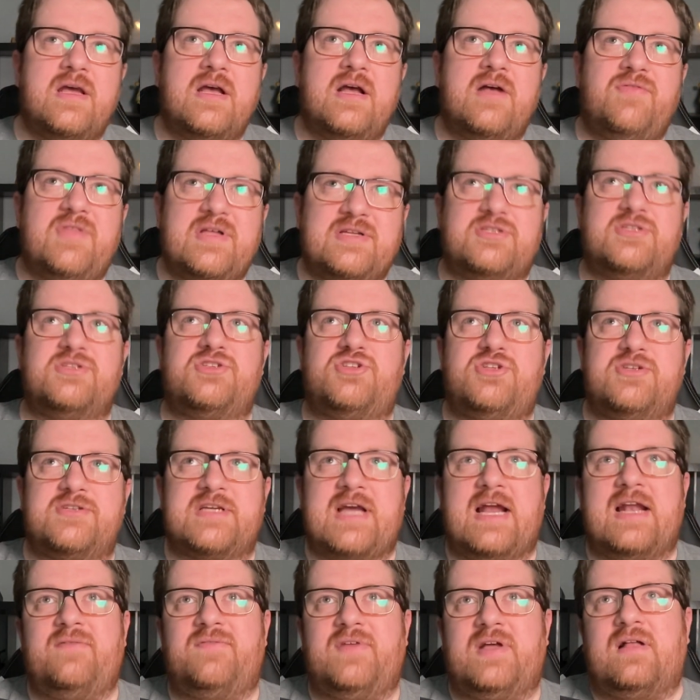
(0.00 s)
this is just
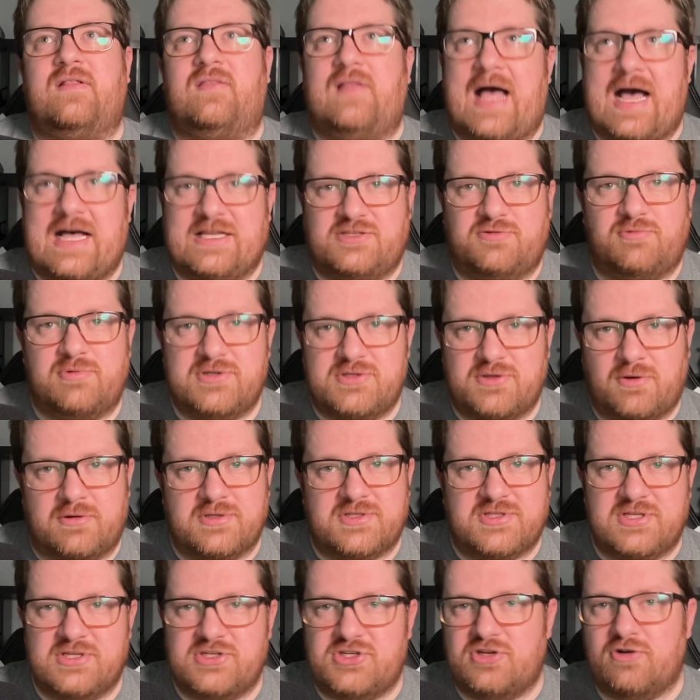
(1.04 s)
kind of like a last resort
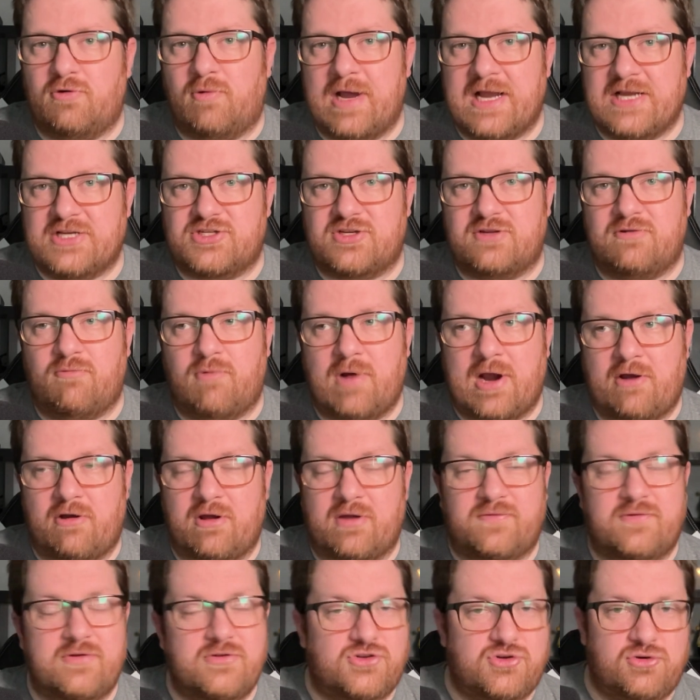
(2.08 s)
situation where
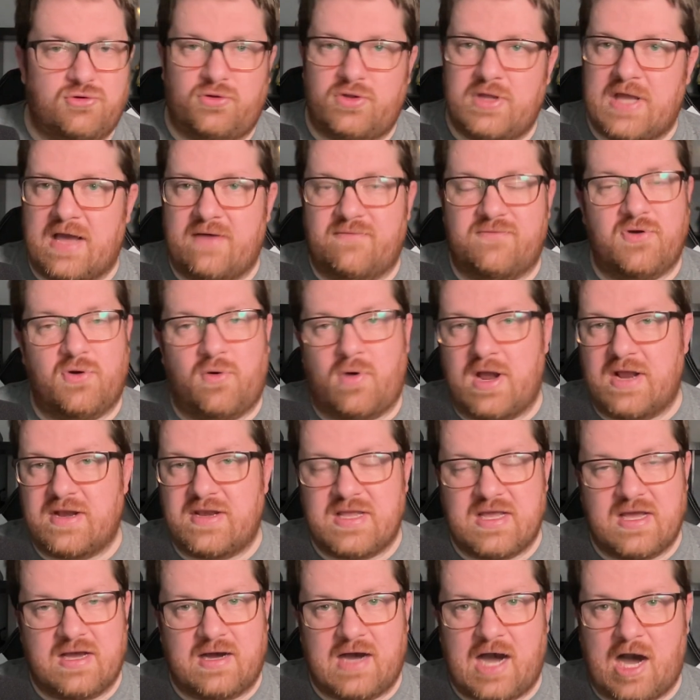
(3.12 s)
if you truly have no
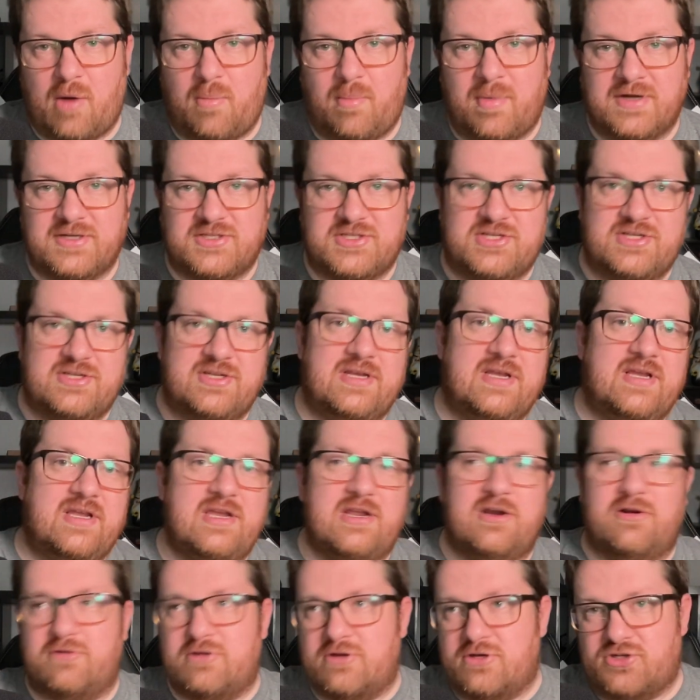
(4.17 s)
idea how much,
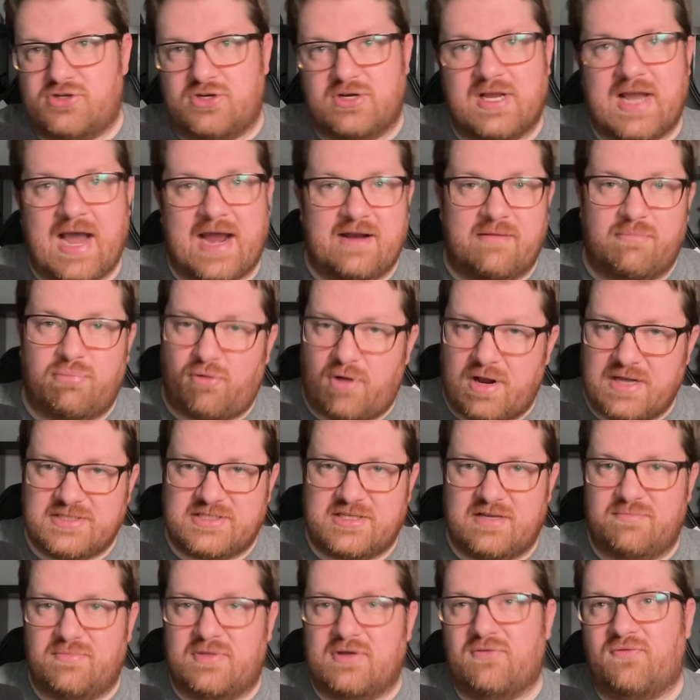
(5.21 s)
you should kind of price
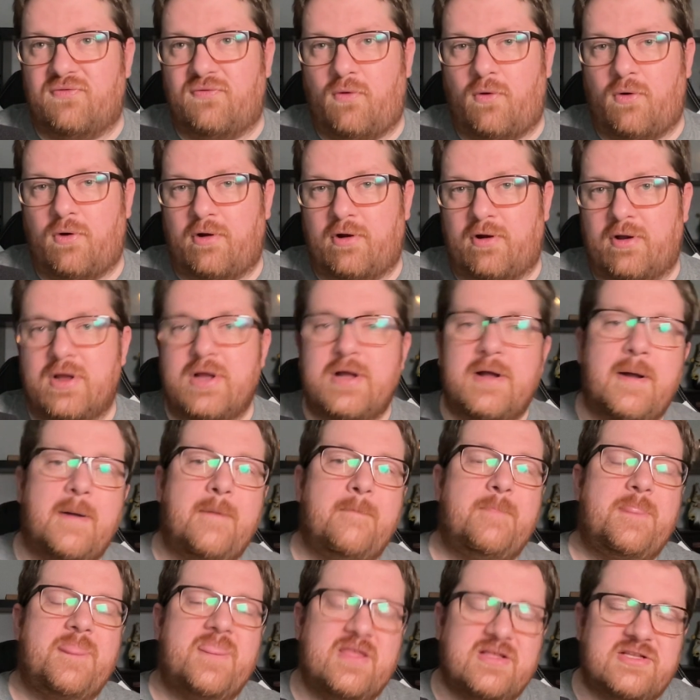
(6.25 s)
something for,
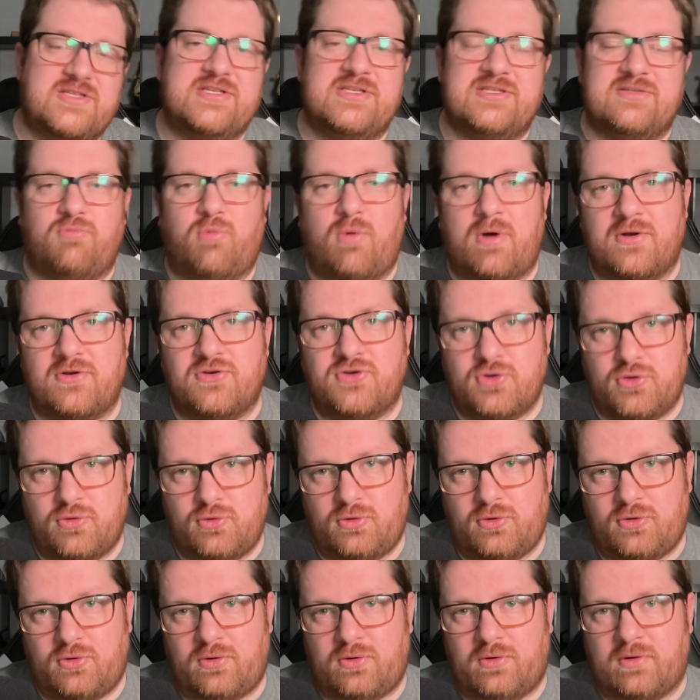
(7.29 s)
this is one
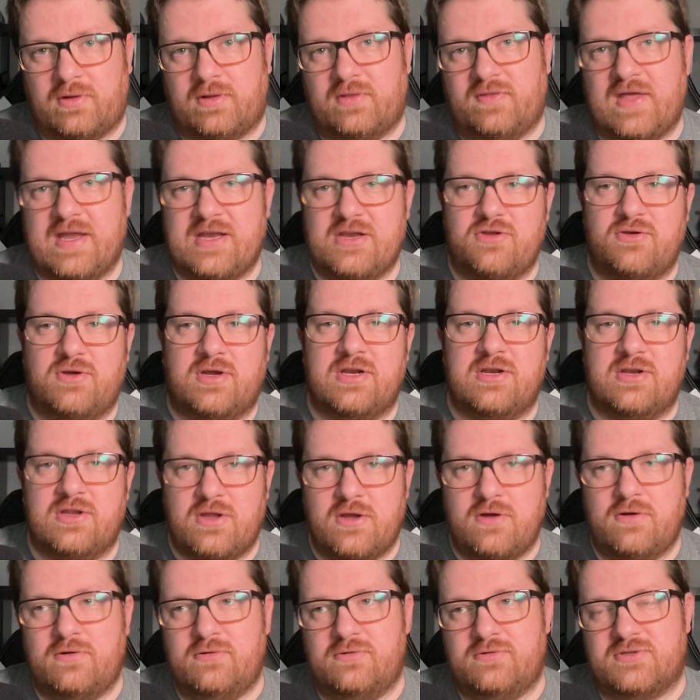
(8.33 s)
tool that you can
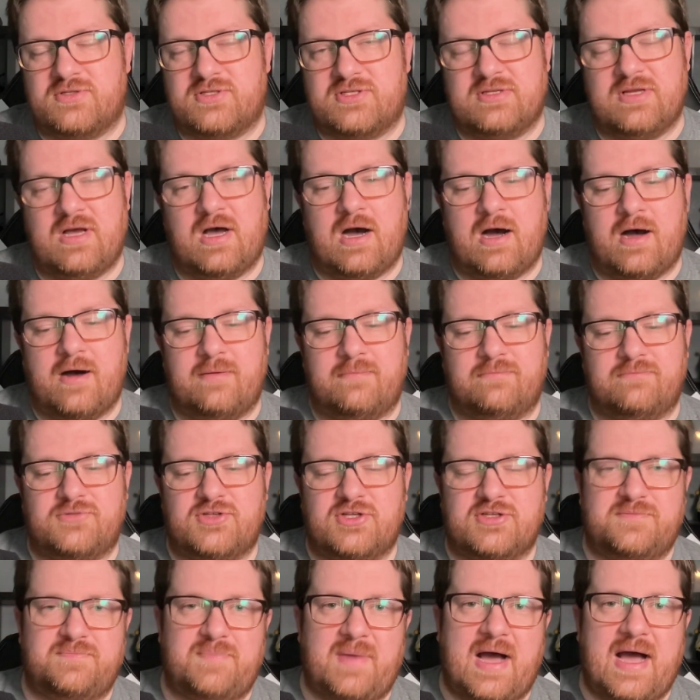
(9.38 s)
use
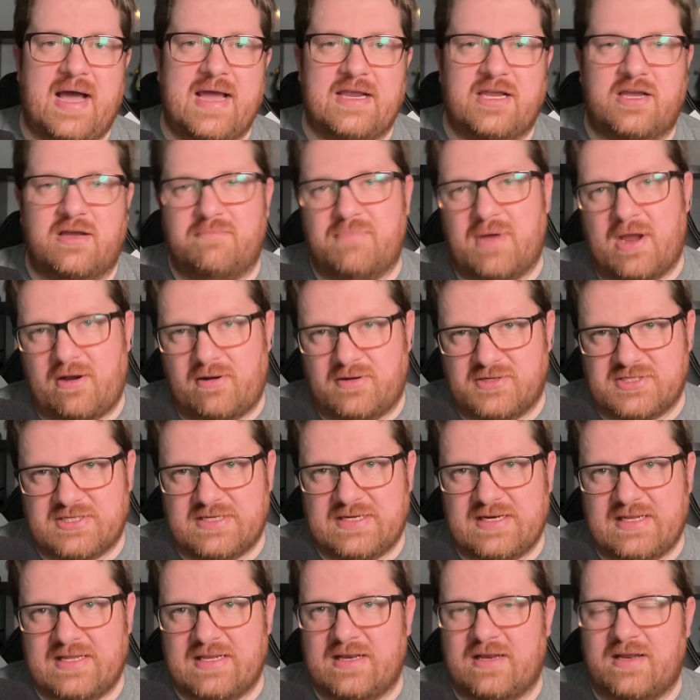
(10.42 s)
just by
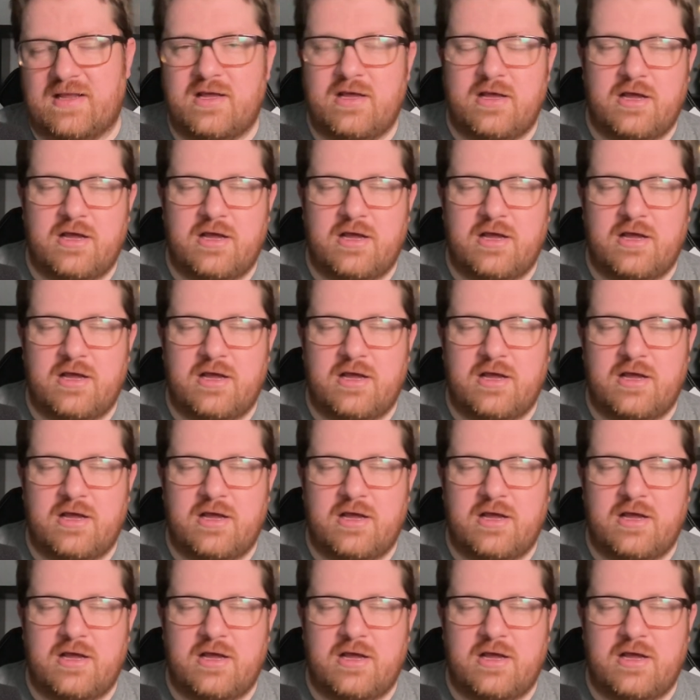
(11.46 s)
comparison and